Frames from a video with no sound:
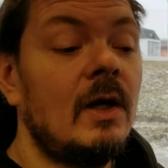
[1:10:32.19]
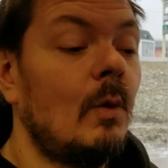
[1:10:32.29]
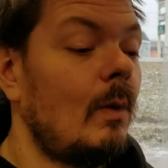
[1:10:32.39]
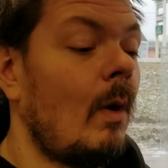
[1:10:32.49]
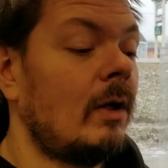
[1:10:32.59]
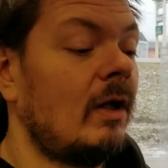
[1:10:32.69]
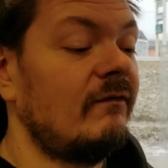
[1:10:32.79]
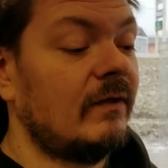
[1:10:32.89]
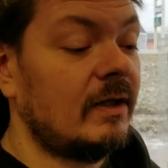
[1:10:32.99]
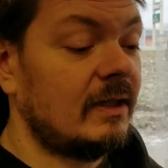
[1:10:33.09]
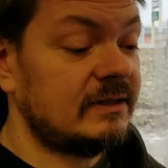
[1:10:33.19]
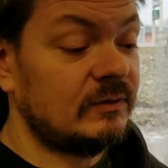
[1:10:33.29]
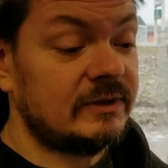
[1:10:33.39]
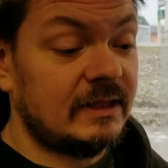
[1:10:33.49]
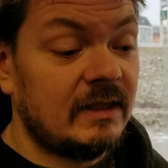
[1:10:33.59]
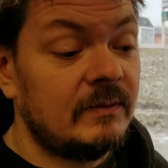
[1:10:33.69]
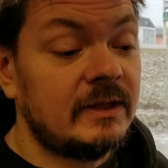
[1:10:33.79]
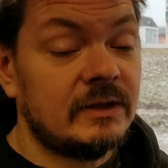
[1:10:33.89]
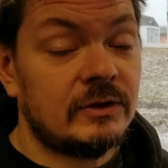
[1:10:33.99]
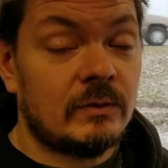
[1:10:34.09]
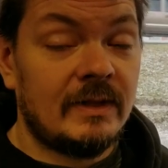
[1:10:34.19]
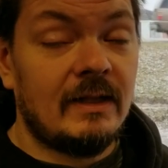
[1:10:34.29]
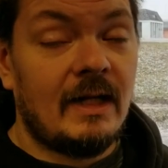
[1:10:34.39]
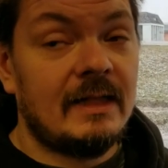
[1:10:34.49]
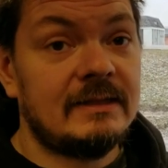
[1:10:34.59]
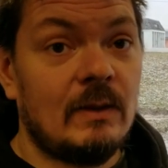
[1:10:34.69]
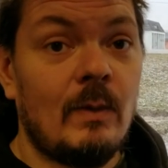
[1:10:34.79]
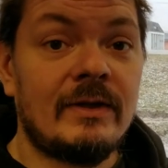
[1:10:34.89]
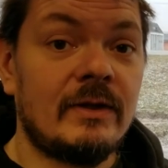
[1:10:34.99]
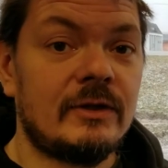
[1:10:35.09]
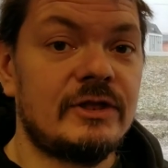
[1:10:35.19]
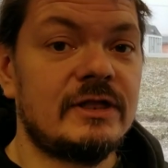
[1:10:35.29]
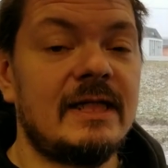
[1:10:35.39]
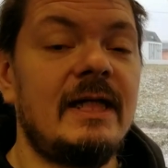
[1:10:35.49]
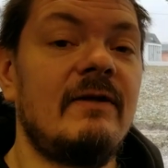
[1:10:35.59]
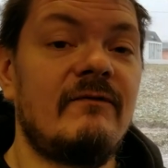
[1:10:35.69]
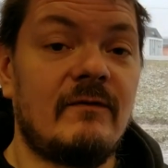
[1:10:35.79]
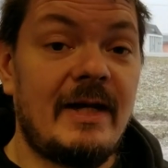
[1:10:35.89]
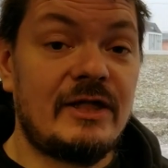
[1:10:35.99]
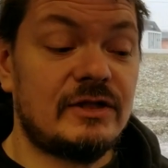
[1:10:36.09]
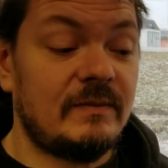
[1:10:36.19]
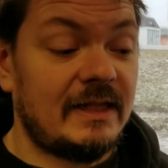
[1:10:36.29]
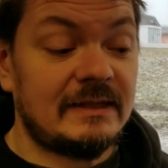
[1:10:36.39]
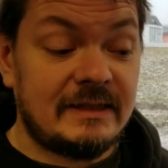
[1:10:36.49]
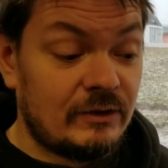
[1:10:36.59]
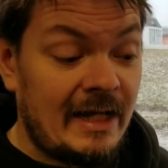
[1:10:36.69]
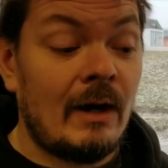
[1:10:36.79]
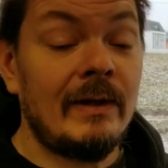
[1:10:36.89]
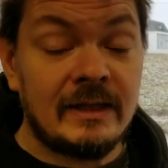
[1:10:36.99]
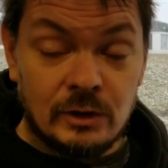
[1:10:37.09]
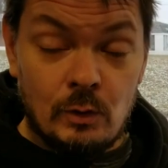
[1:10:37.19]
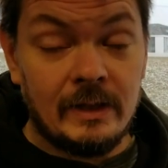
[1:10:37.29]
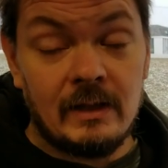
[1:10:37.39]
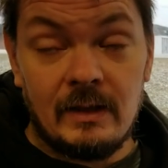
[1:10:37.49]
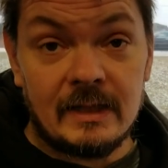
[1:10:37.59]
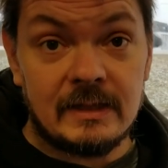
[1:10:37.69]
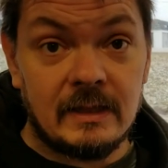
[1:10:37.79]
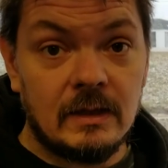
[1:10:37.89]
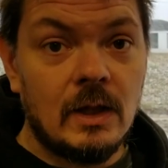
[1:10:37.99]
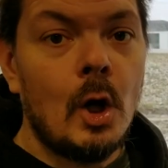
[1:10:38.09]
We want all of our customers that come in here to realize that whether they're just getting information because they're now into coin collecting